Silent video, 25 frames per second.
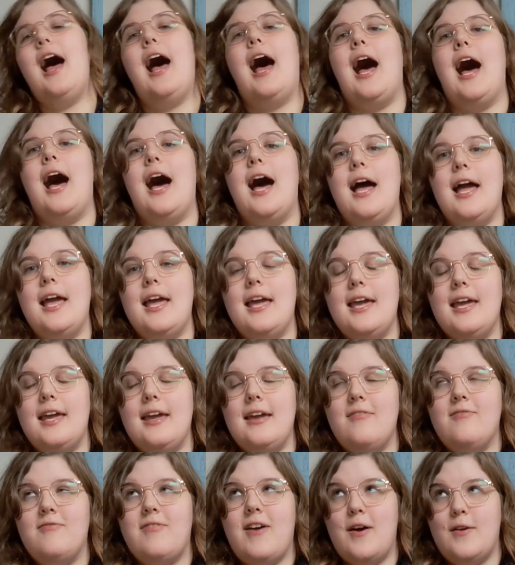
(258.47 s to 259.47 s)

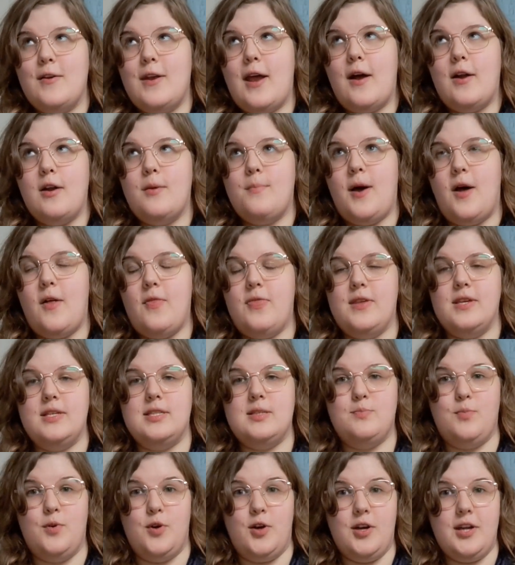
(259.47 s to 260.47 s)
I found out about this
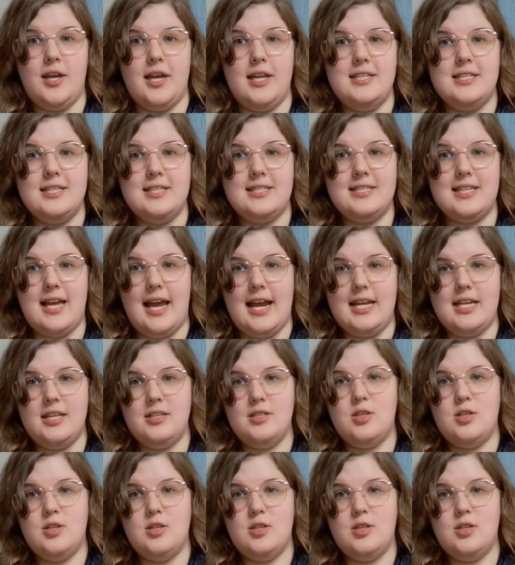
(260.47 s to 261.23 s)
book and decided